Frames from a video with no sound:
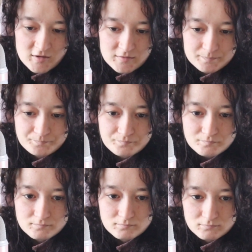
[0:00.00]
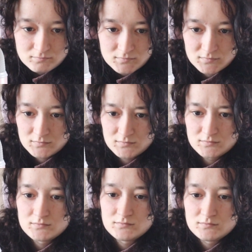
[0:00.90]

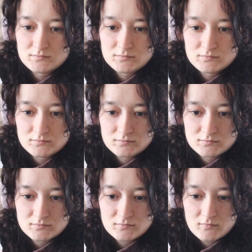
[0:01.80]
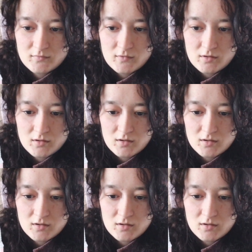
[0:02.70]
Nothing is said.